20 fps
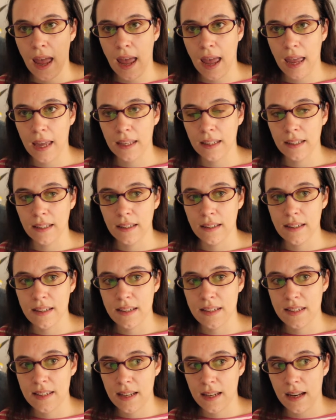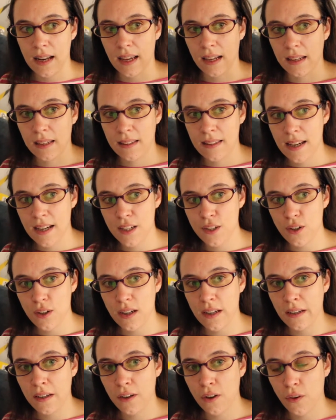and like take the
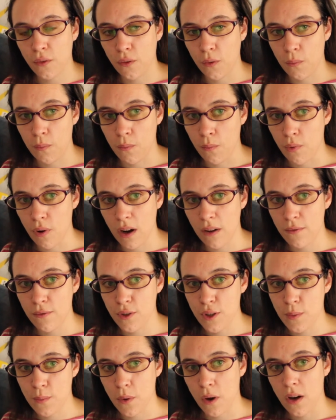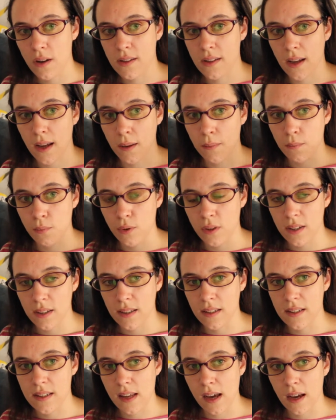link of the previous post and put
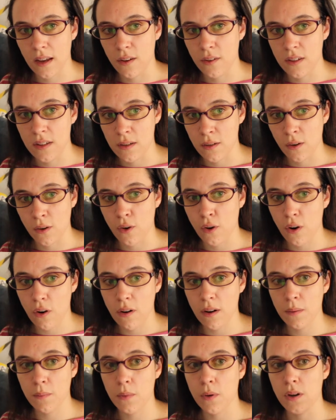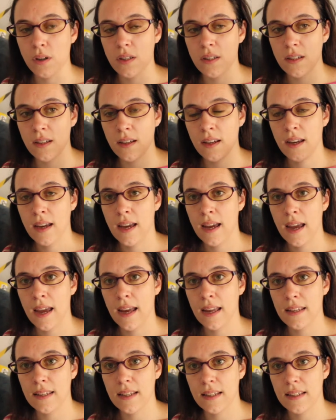it inside the current post,
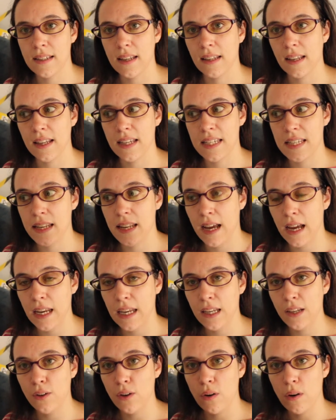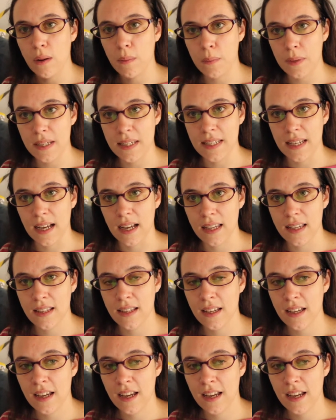and that's it. And then I need to repeat that.